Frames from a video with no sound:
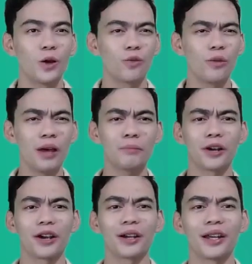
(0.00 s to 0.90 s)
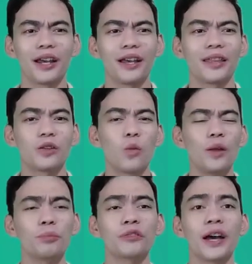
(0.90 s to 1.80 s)
Remember that
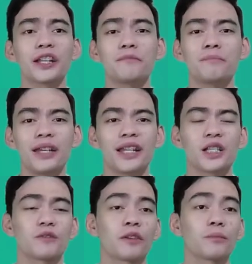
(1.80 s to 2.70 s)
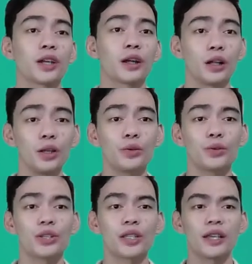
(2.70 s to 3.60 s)
when providing meanings from the
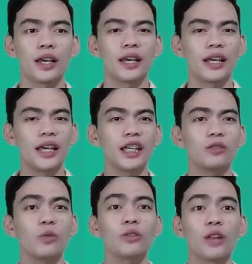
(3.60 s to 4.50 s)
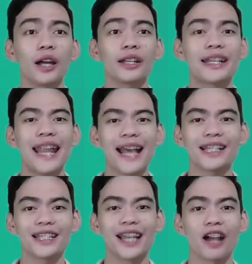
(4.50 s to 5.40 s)
clues, it will not
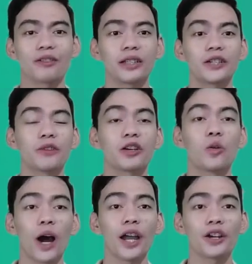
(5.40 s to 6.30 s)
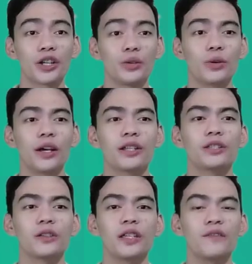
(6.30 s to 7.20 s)
necessarily require you
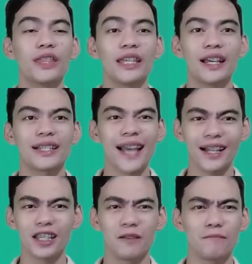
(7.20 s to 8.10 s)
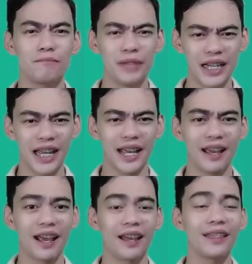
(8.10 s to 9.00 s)
to give the exact meaning
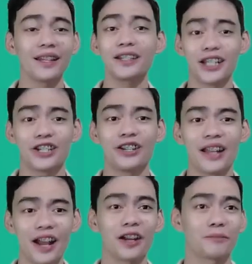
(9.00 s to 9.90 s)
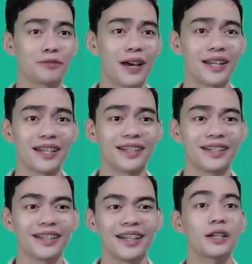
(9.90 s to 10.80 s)
that a dictionary provided.
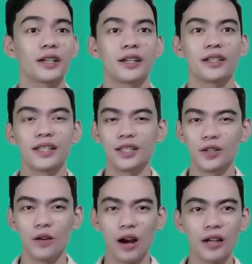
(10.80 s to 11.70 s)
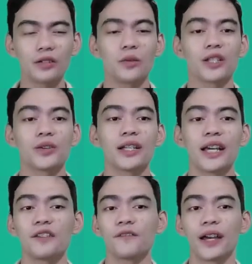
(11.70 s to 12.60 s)
Since you are the one to
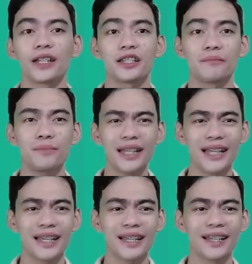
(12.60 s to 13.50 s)
identify its meaning,